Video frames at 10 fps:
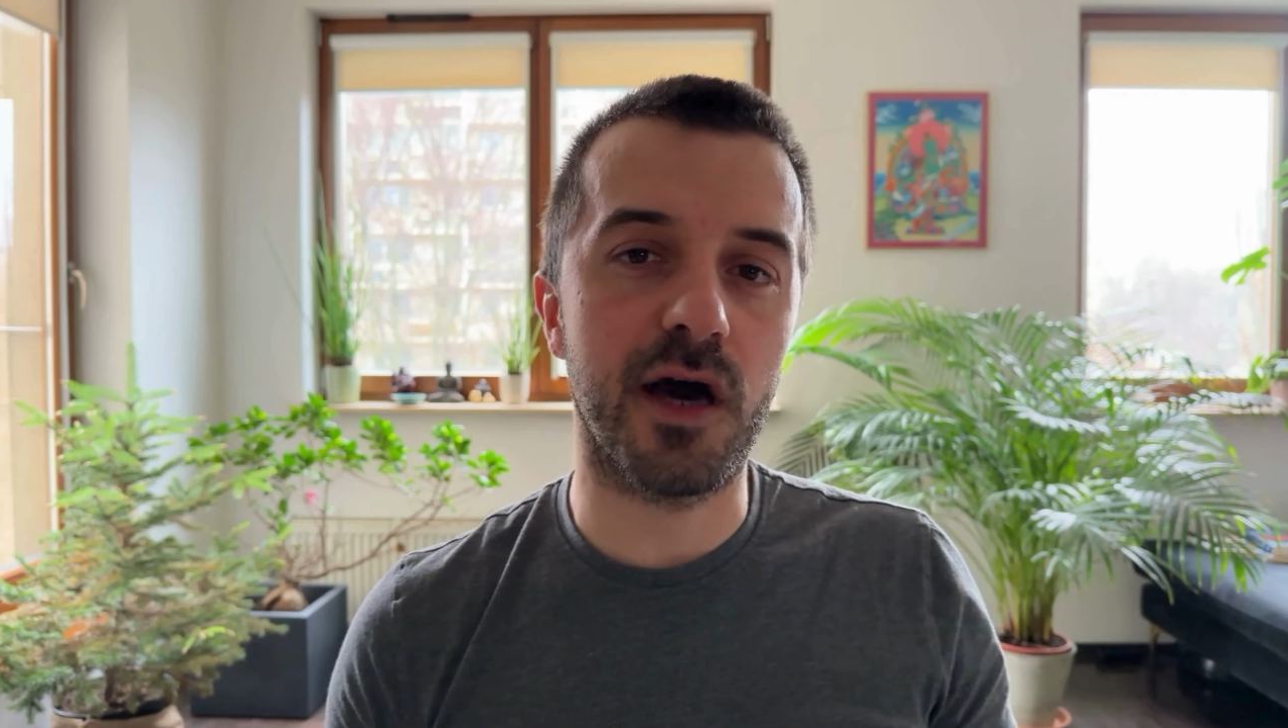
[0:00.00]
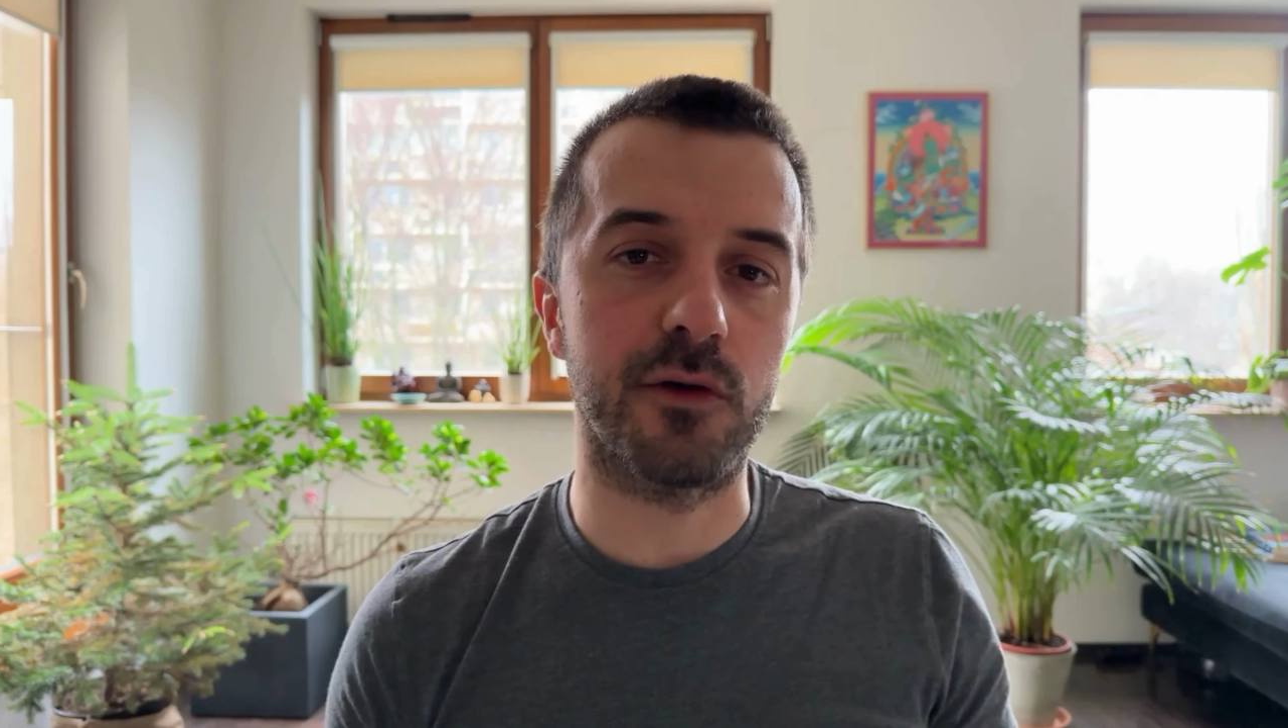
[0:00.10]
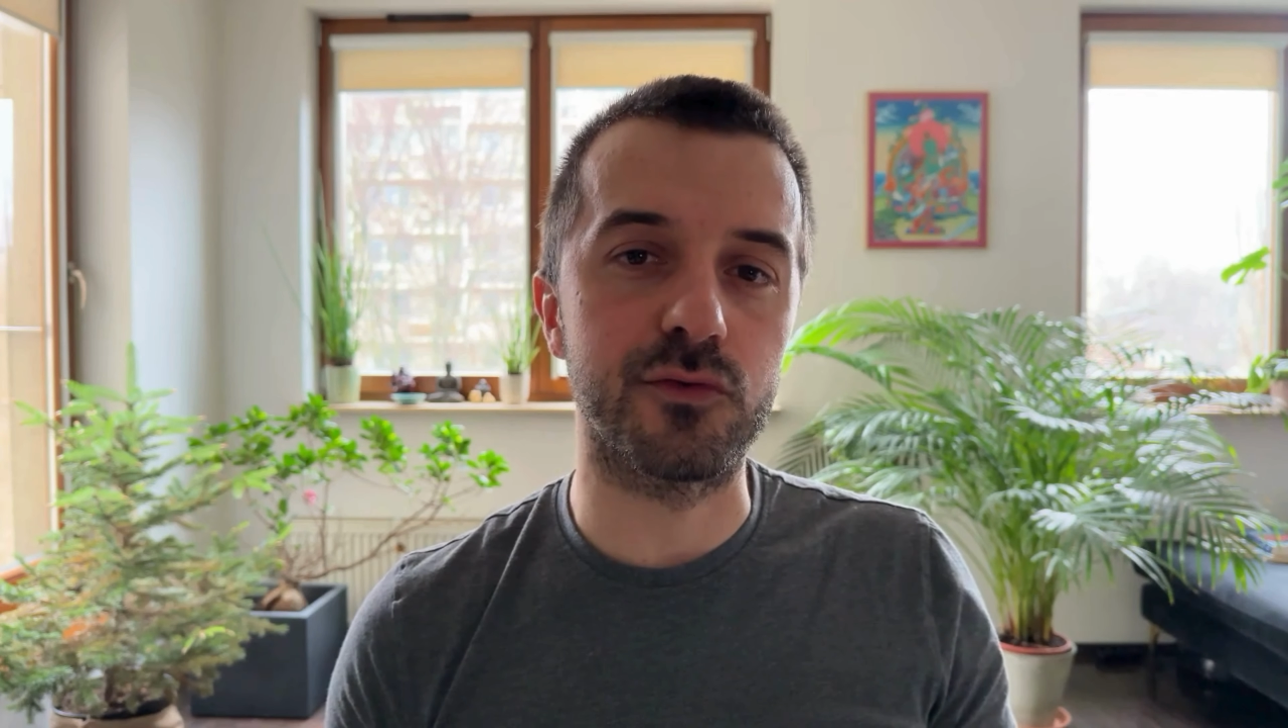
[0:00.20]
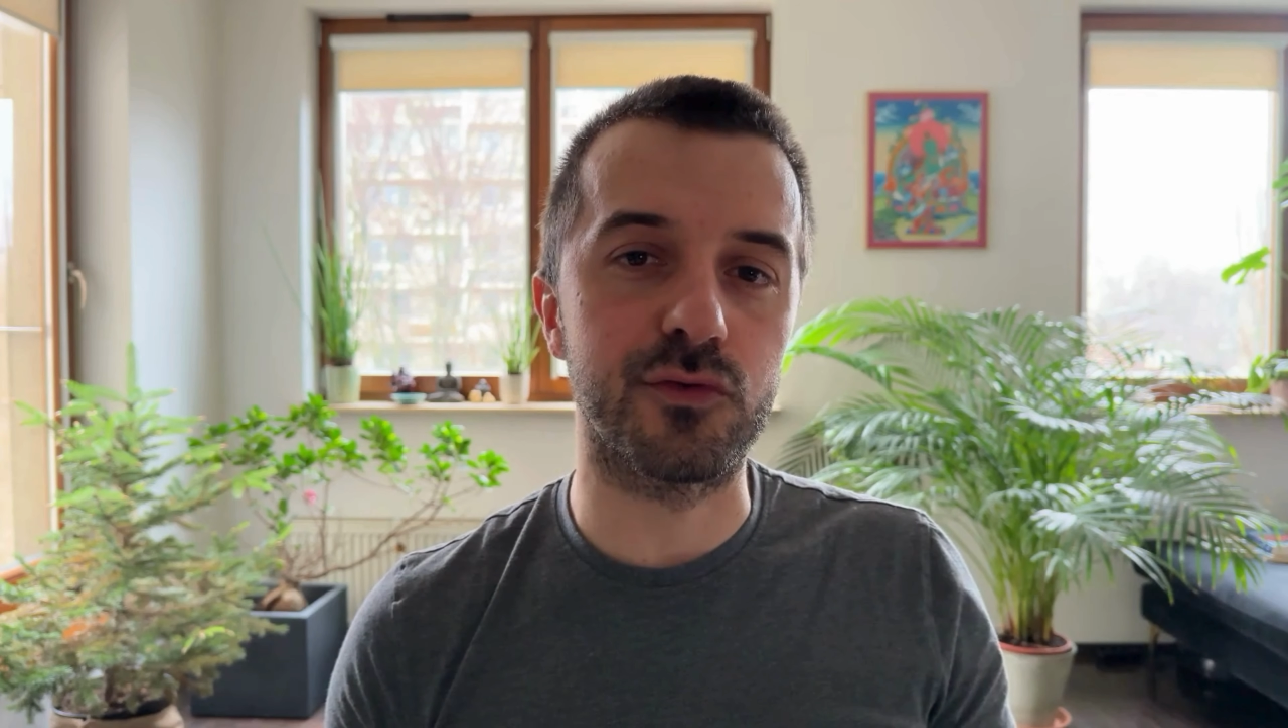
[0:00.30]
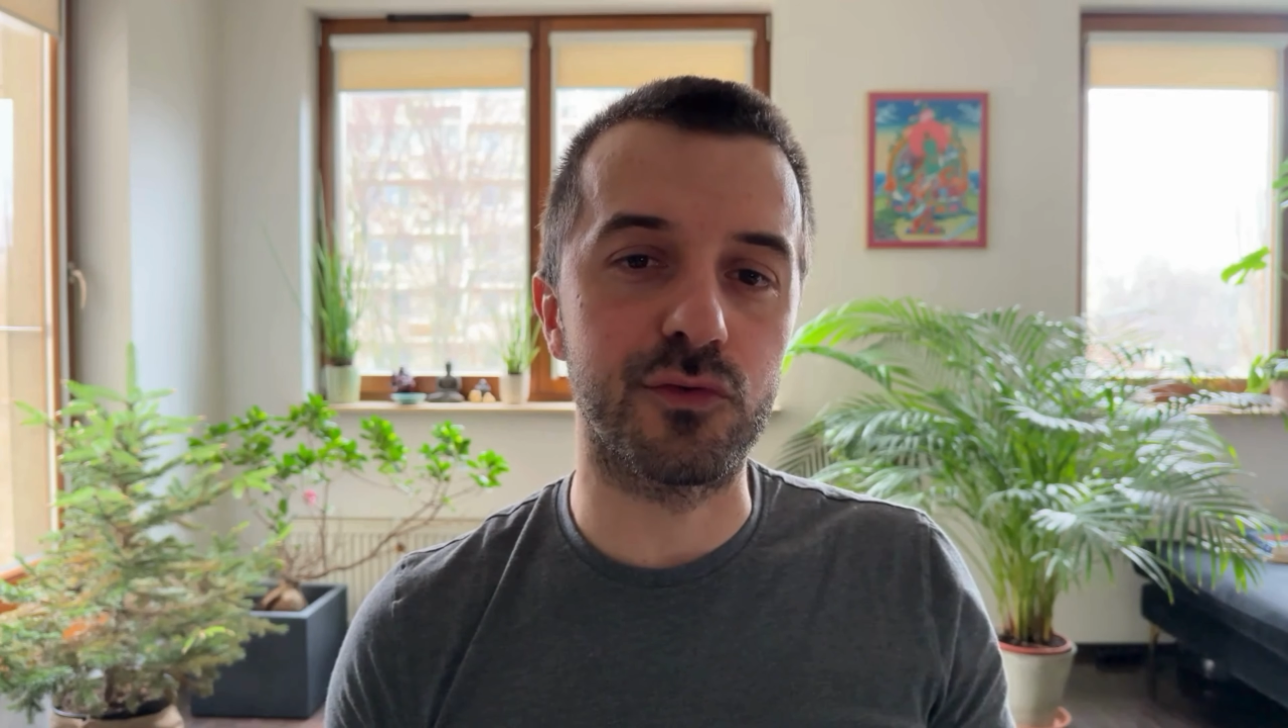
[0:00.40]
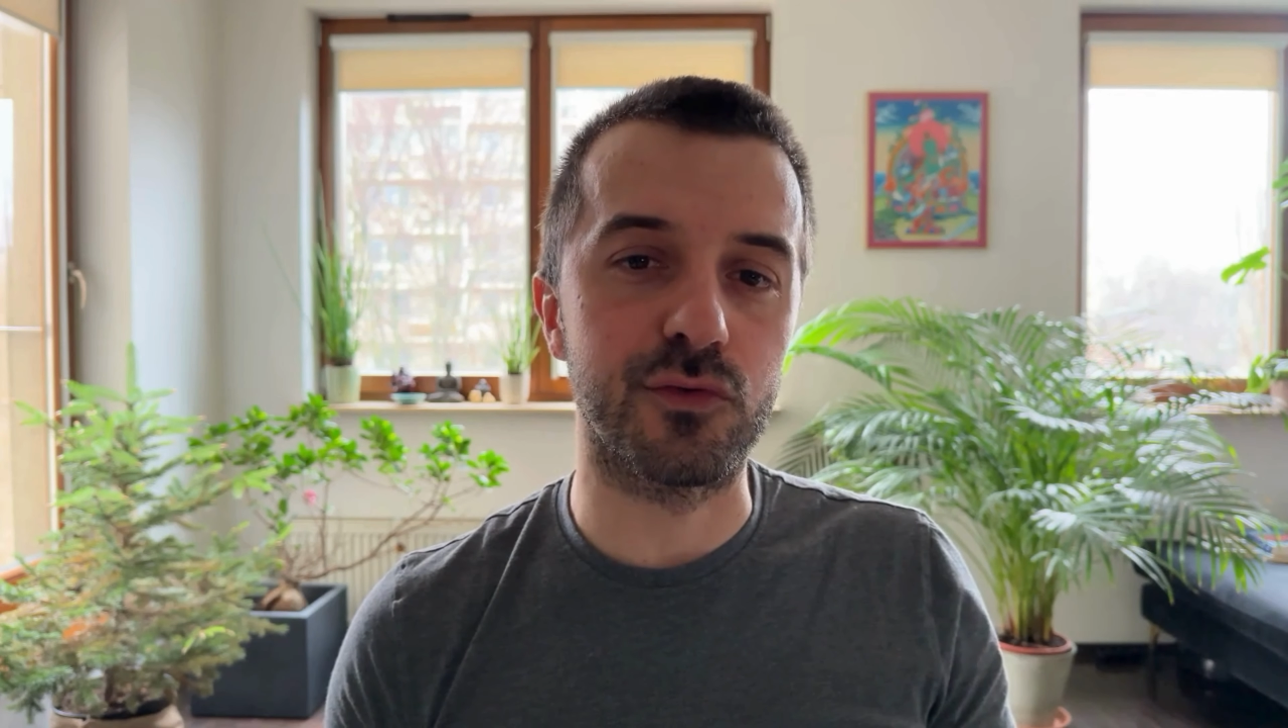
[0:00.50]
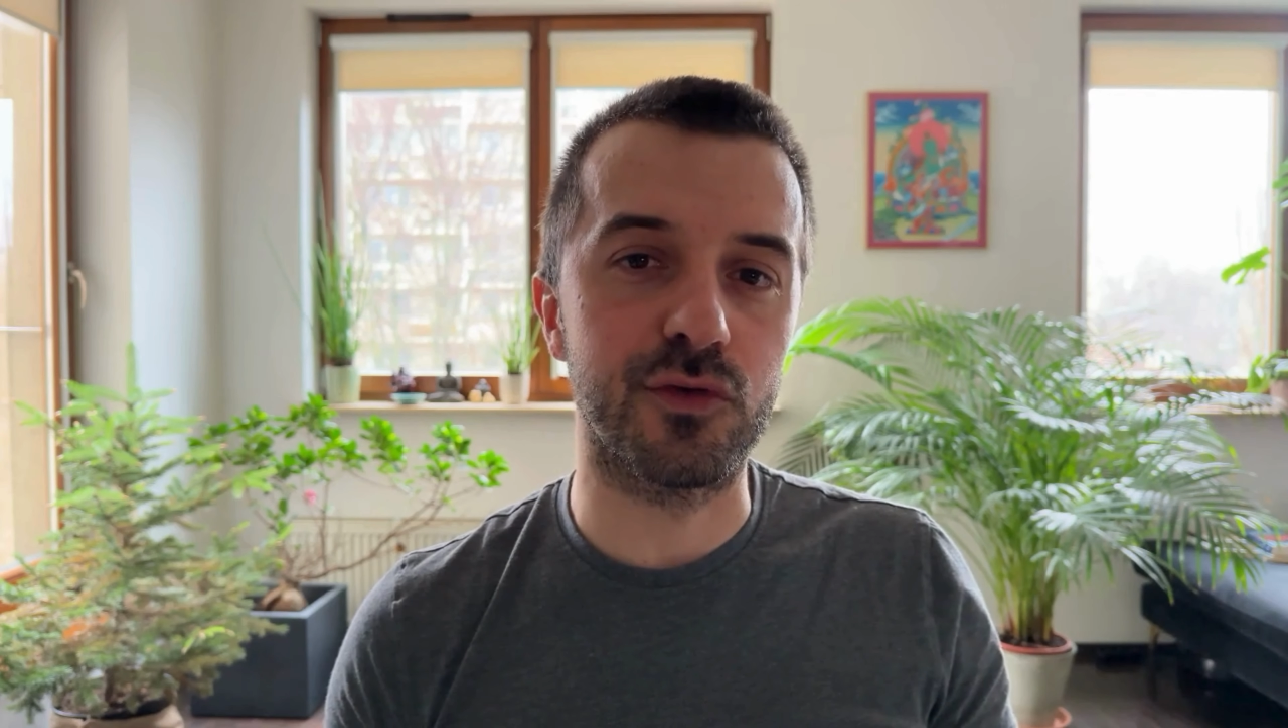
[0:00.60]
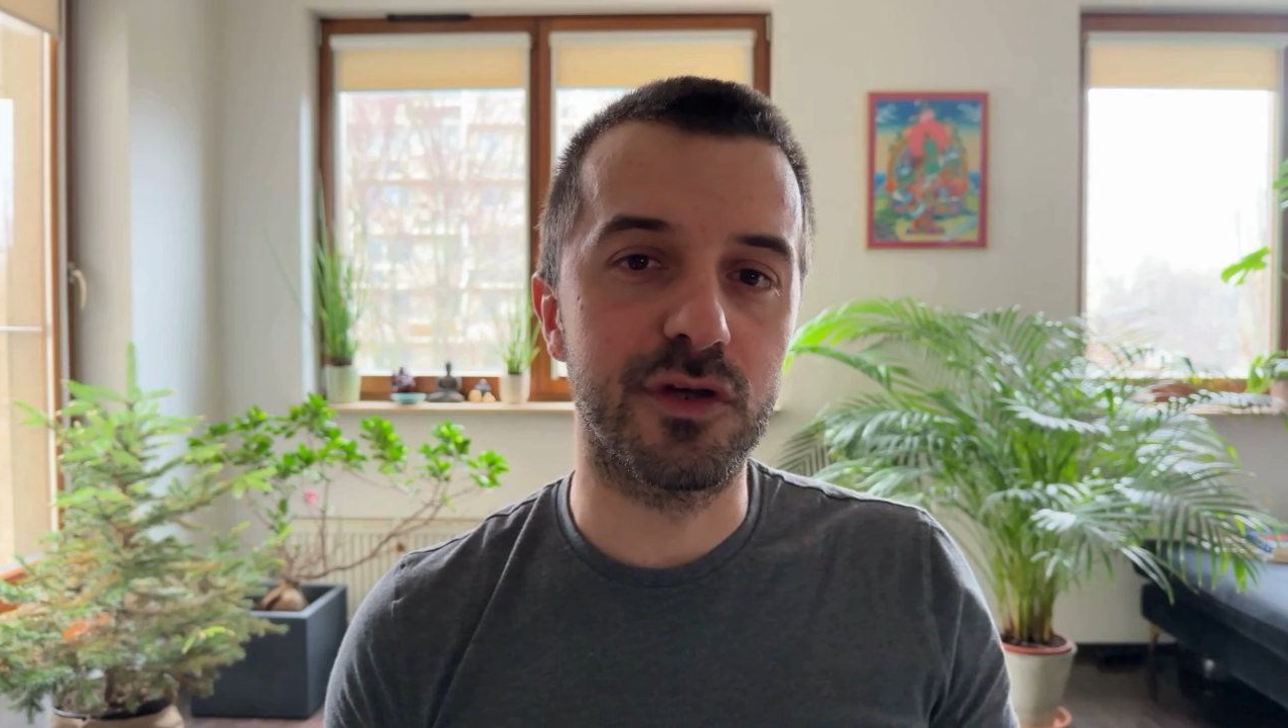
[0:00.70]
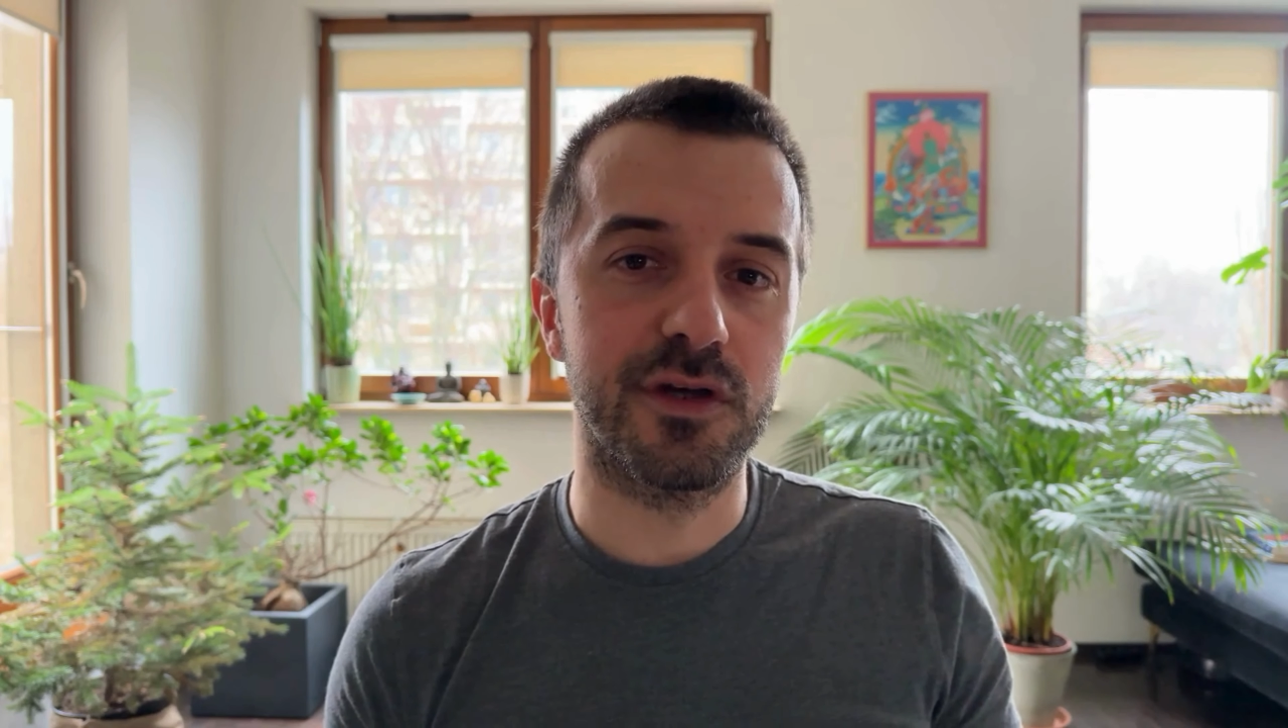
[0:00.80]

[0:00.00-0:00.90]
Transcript: how to